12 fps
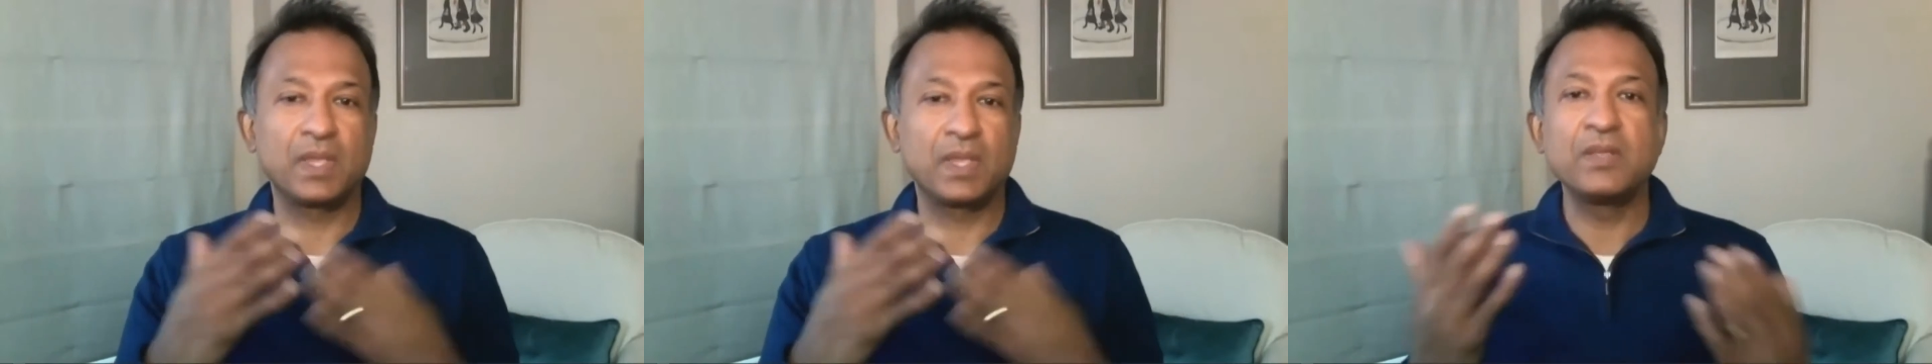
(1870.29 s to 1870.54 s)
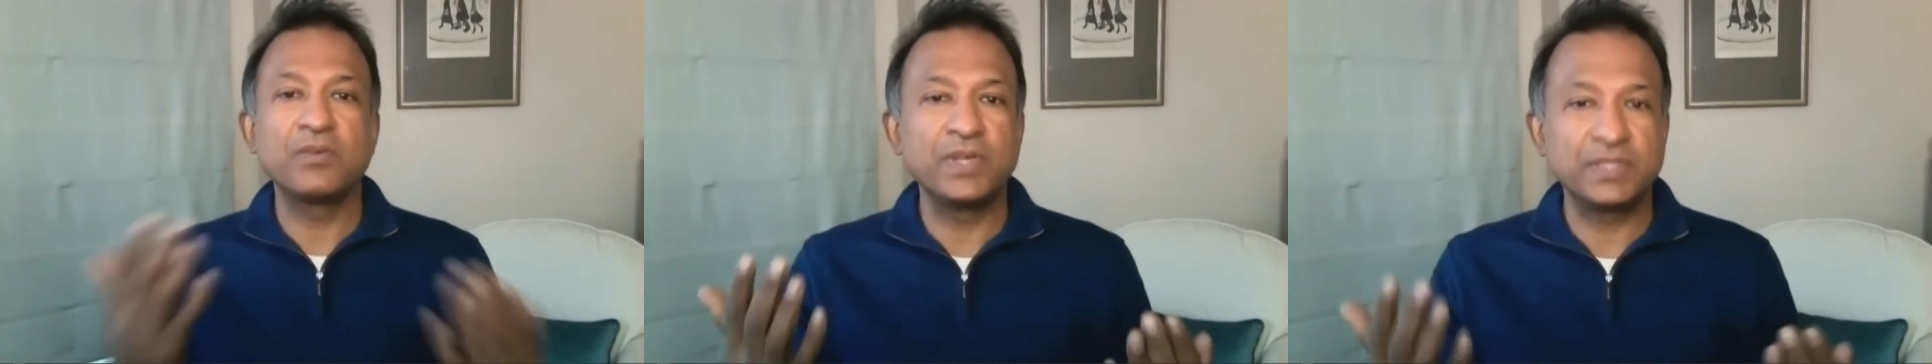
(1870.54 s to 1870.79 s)

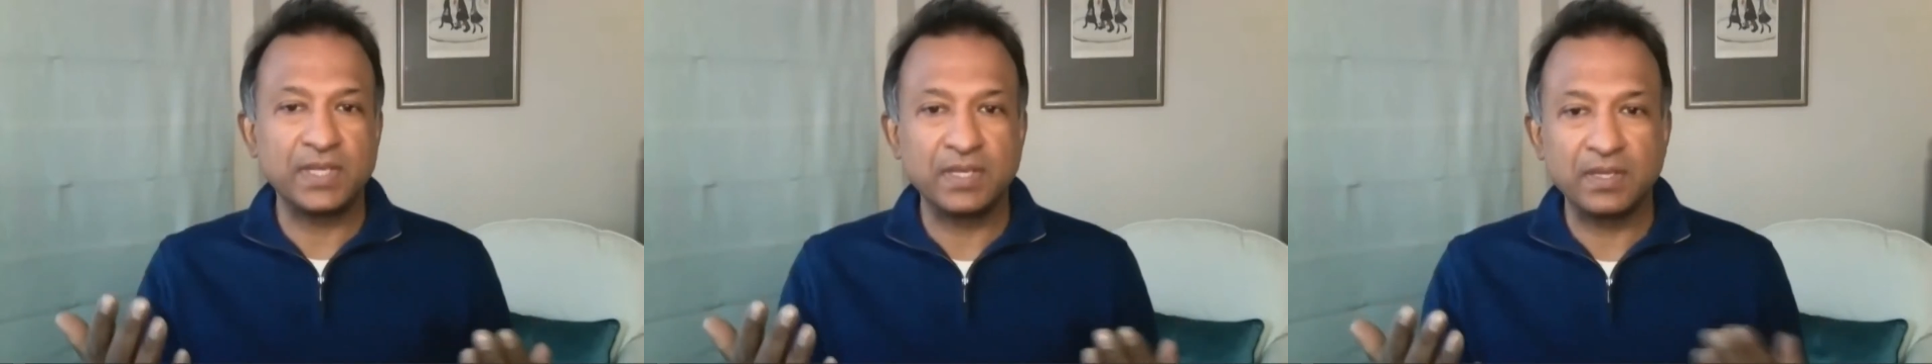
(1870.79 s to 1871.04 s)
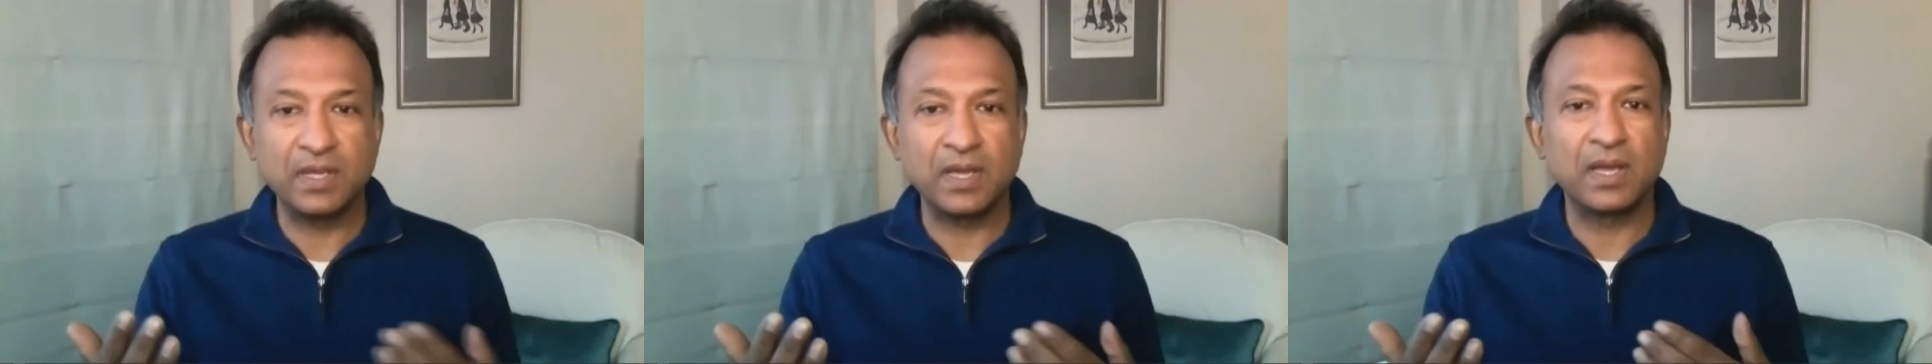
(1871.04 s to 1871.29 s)

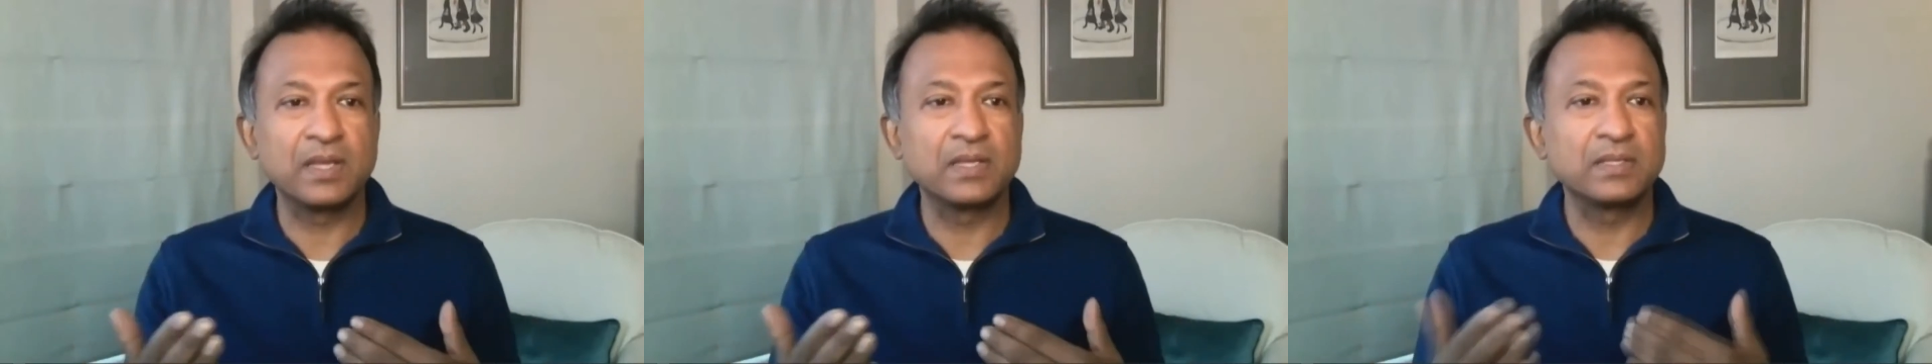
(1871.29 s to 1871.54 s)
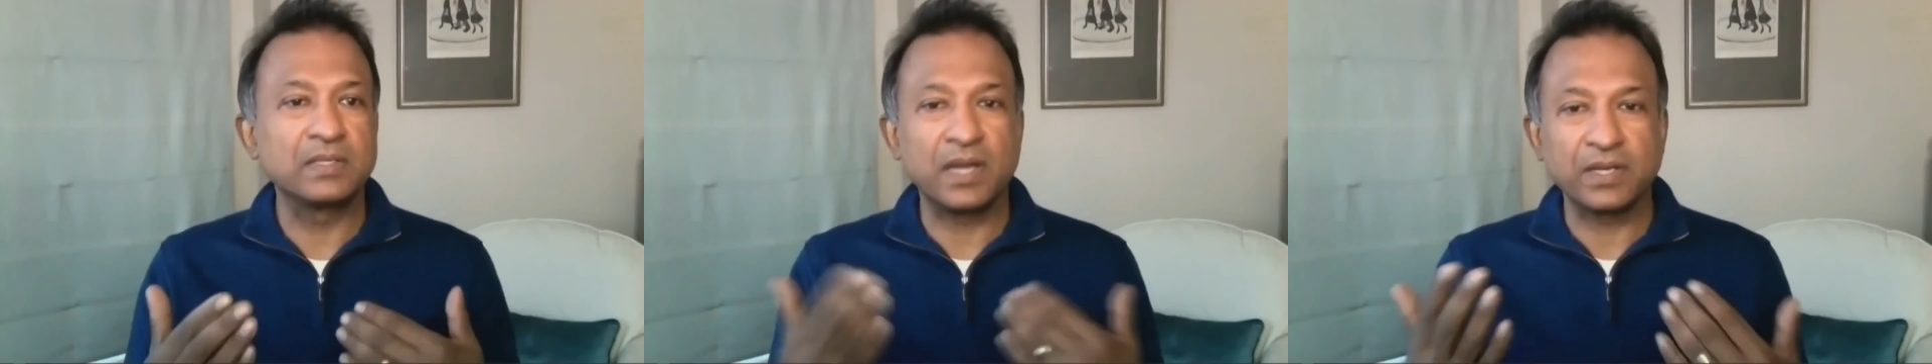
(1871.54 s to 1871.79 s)
increasing
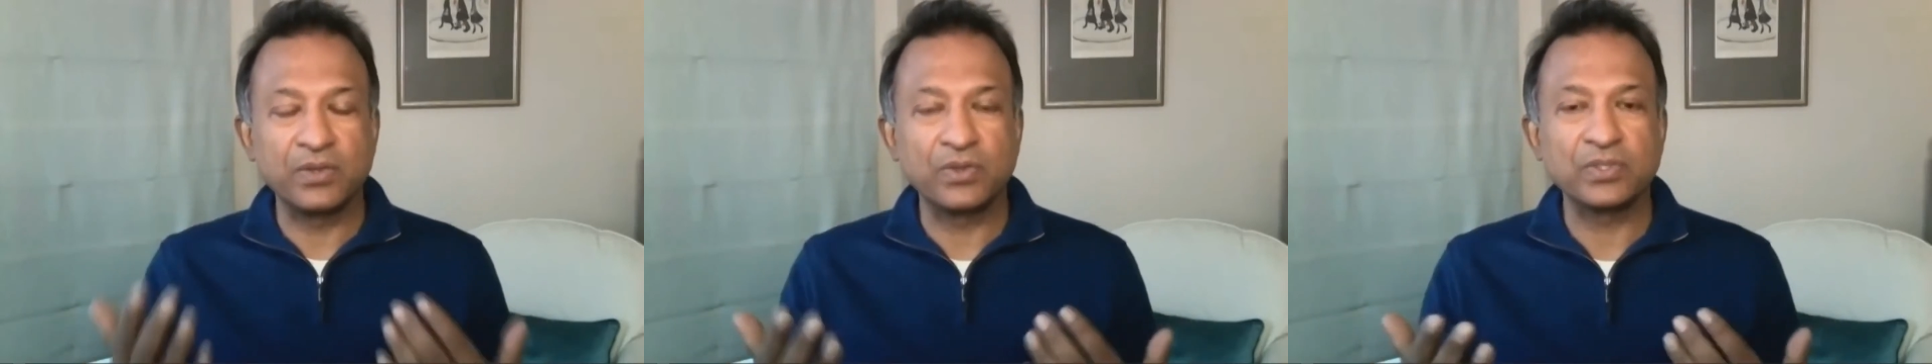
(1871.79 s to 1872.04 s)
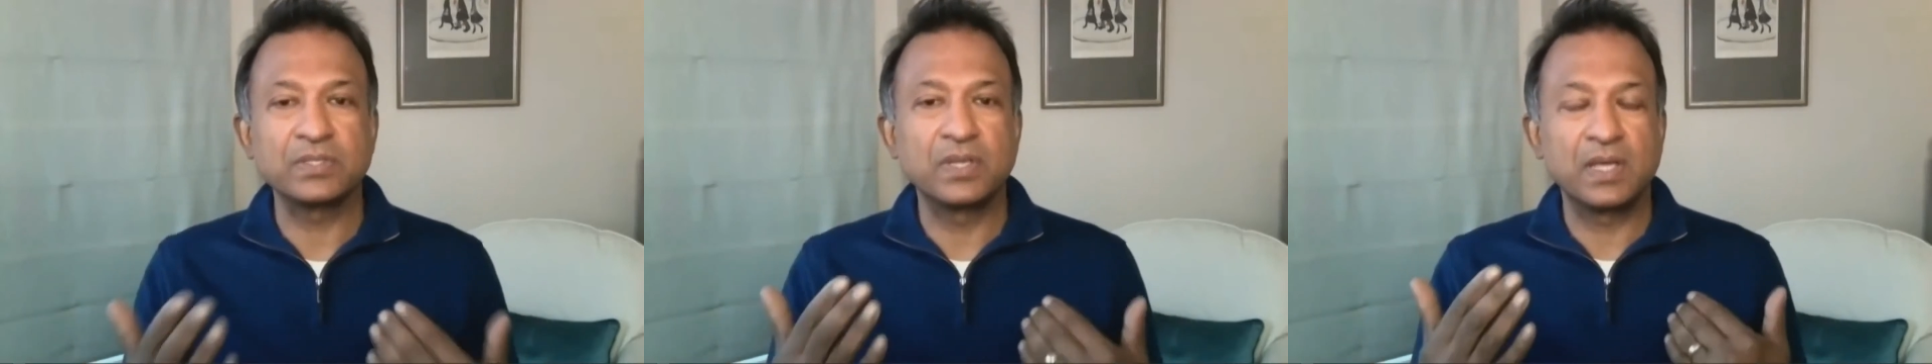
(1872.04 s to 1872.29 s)

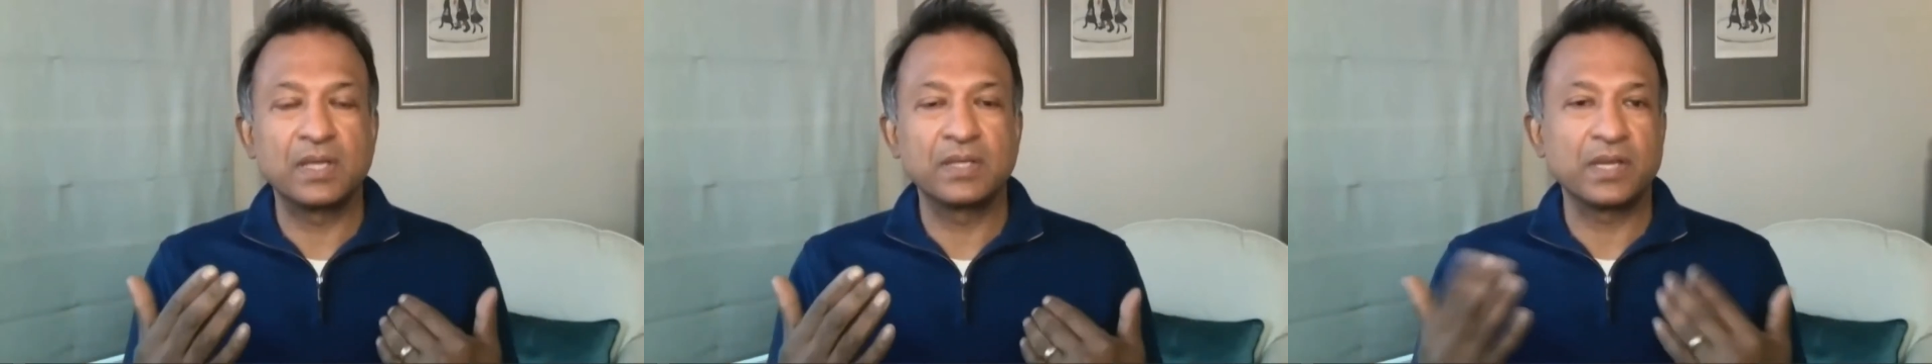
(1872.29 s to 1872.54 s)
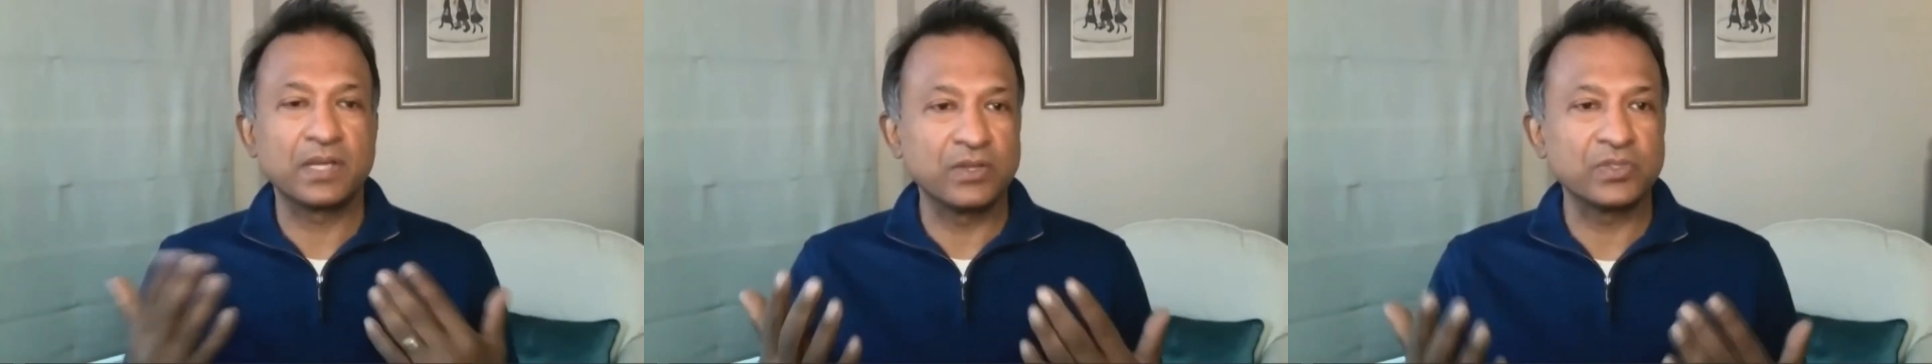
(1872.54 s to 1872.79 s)

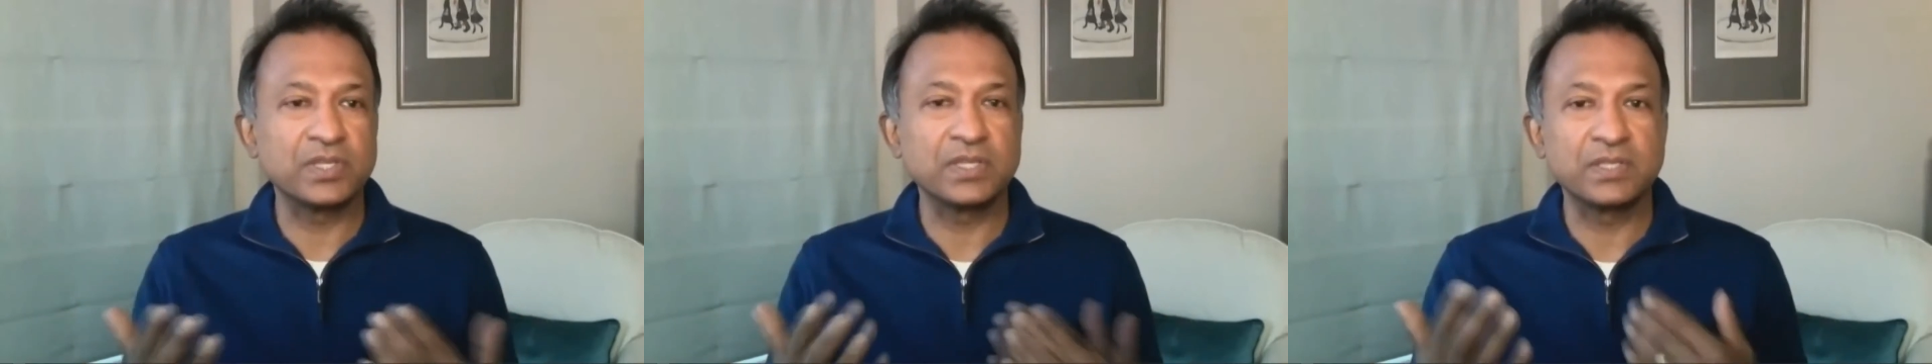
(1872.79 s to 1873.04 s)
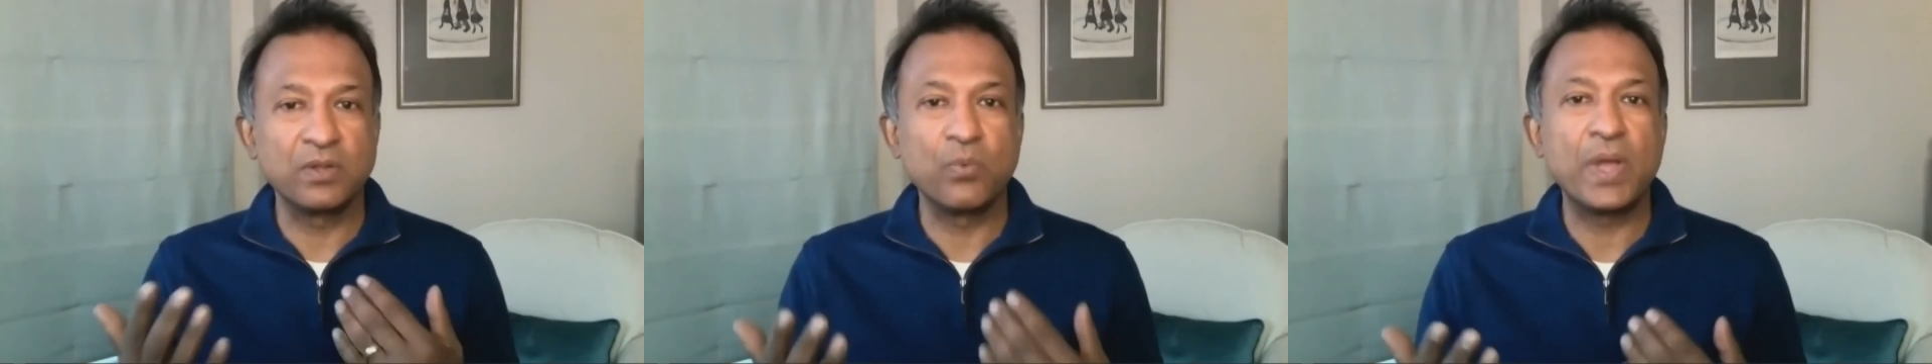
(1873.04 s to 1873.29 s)
diagnostics
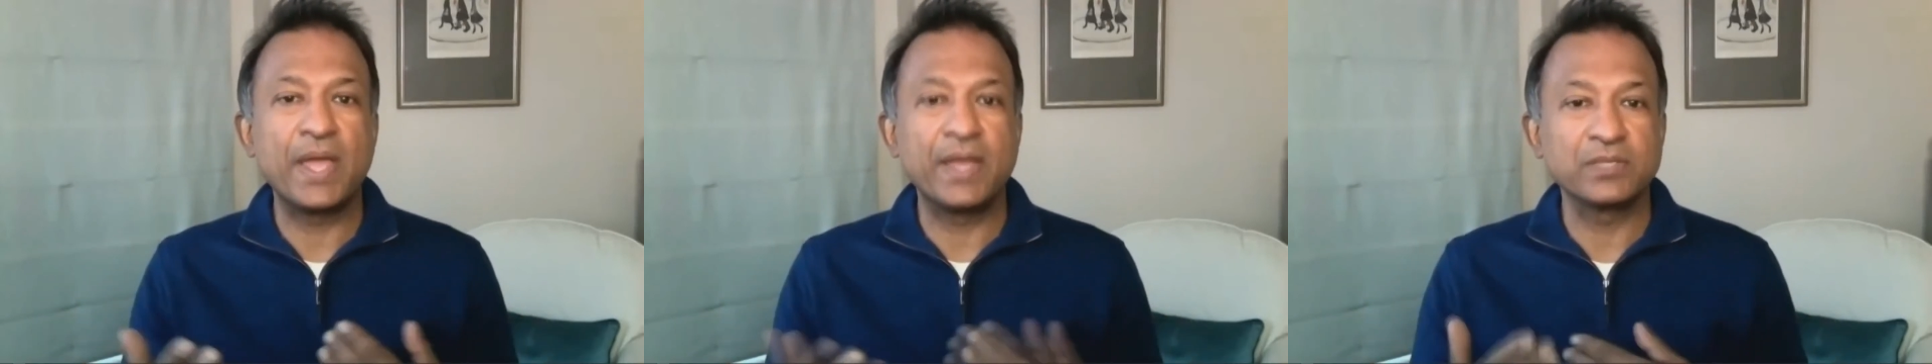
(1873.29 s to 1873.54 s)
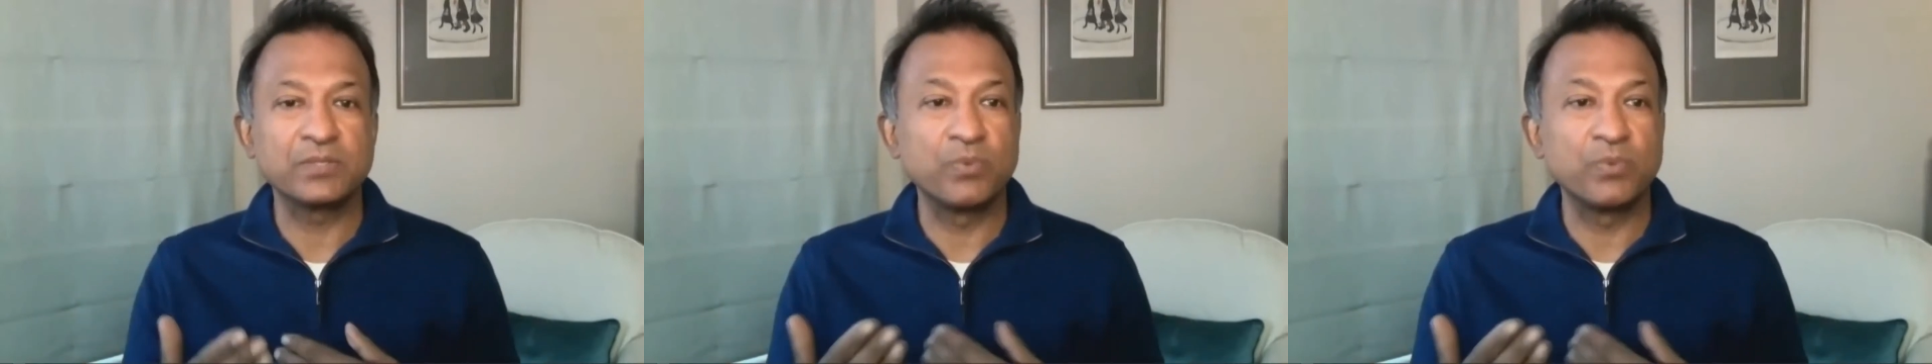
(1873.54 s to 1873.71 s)
and awareness,